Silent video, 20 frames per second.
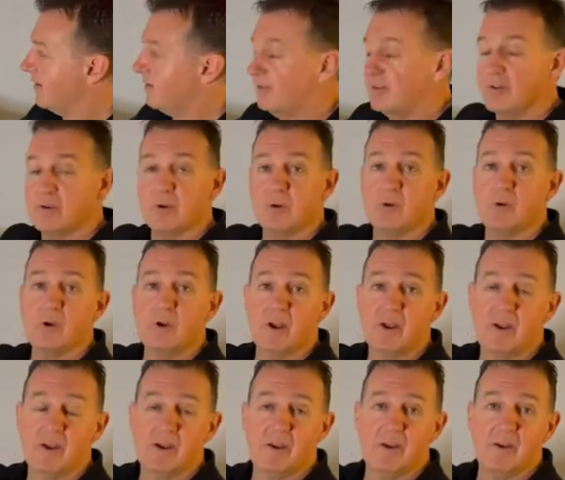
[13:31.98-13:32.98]
to
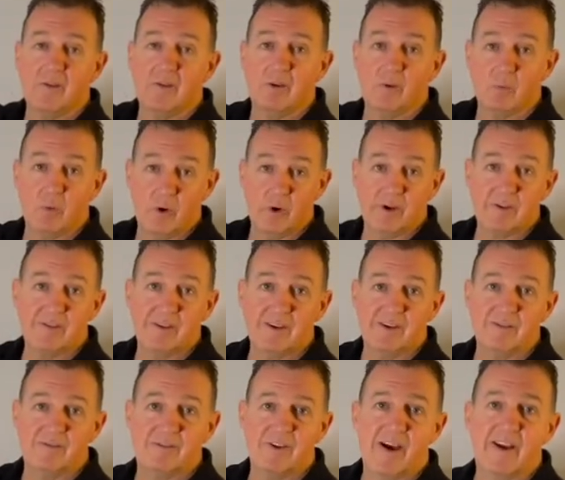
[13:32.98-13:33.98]
the work that
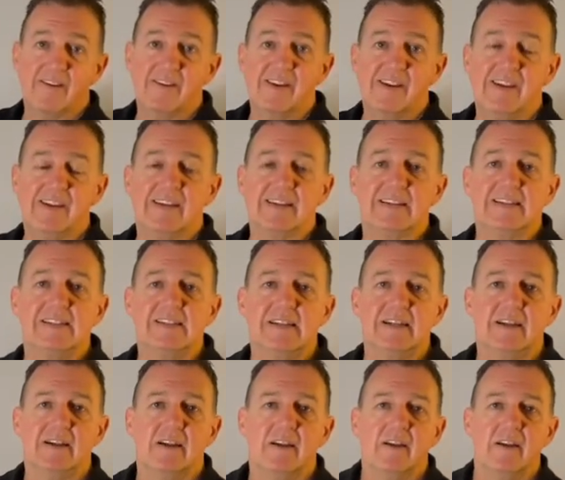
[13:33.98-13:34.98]
you've done here
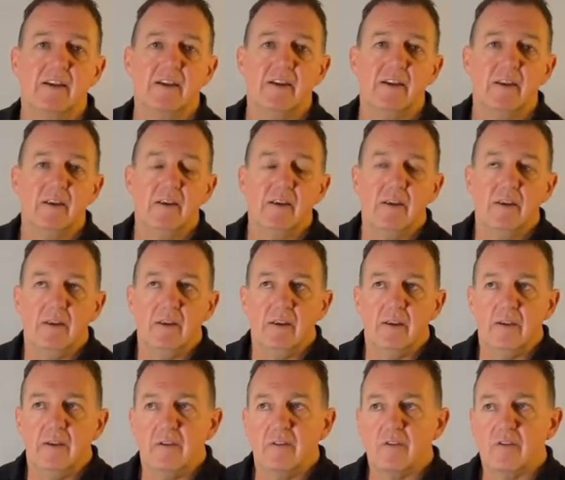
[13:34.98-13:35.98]

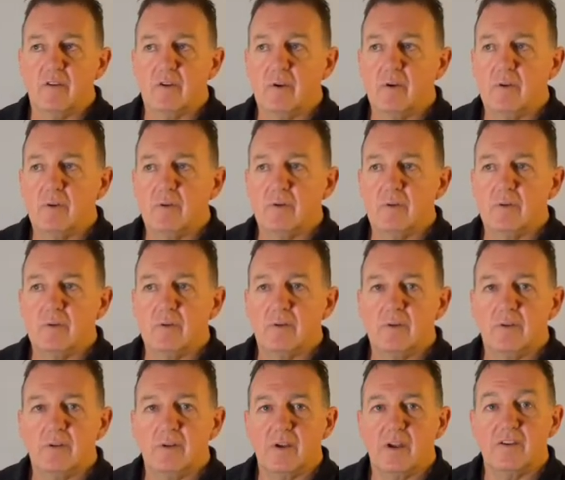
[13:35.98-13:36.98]
to
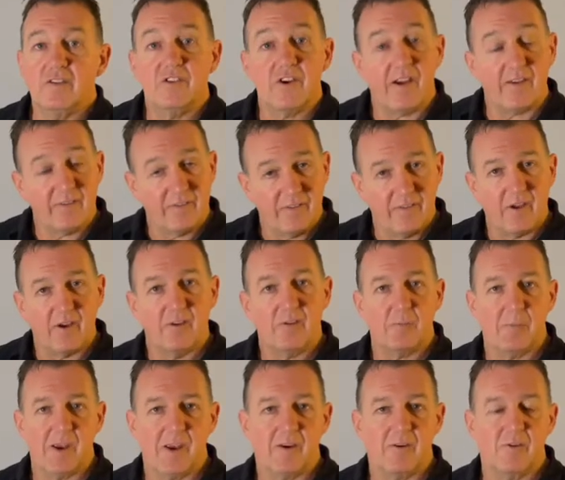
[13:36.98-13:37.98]
adjust
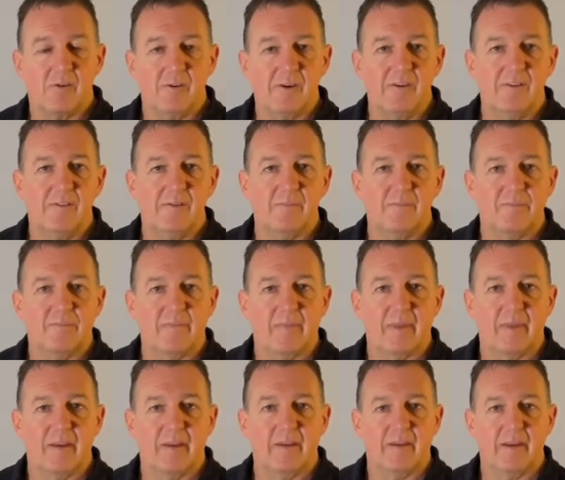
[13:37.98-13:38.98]
those boundaries
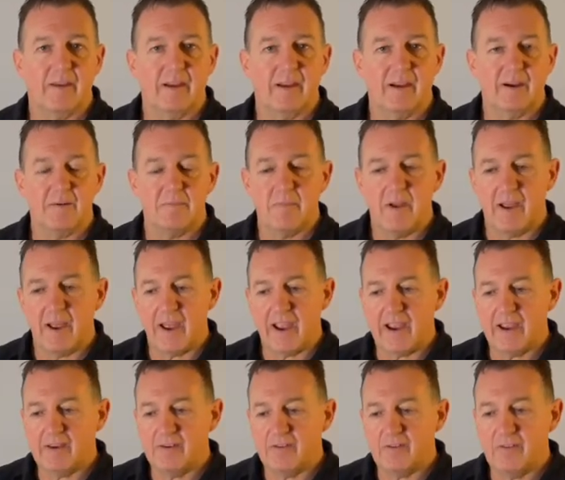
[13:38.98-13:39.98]

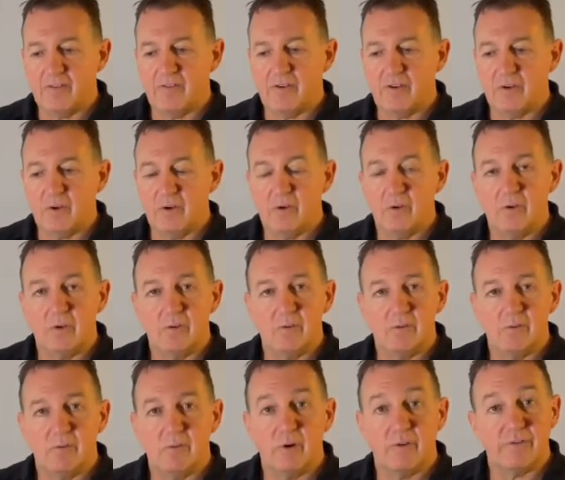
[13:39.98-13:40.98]
and to
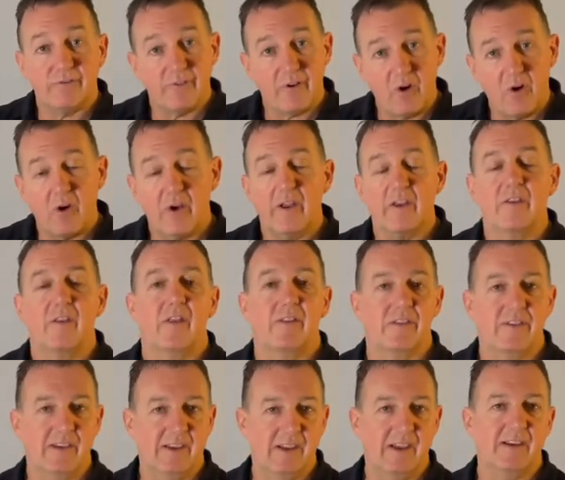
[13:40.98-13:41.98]
refine the
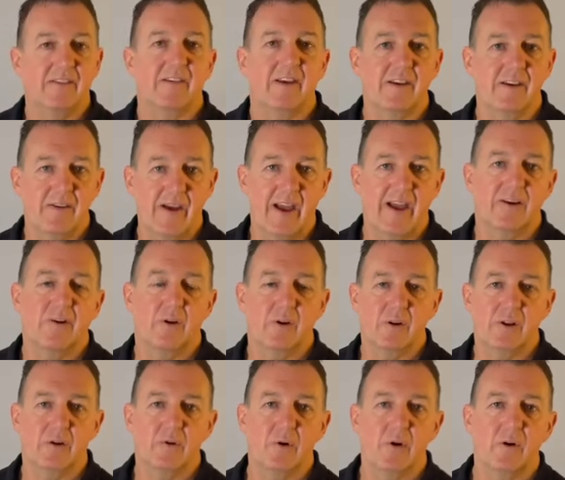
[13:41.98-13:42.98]
thinking that you had
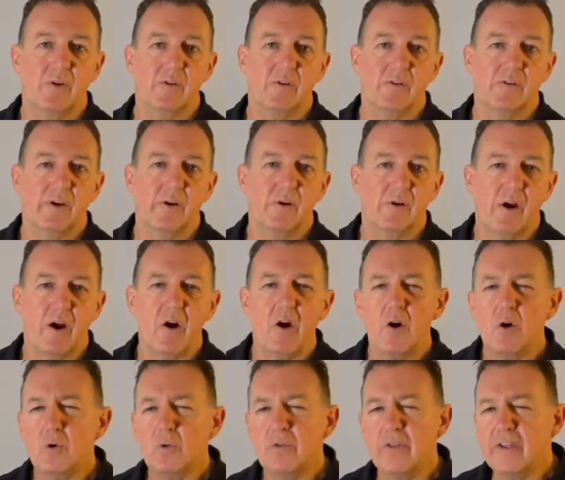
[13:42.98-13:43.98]
earlier on. So
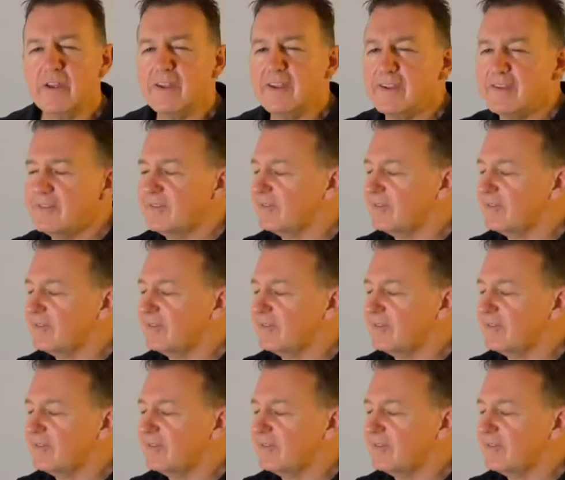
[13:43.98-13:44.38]
hold the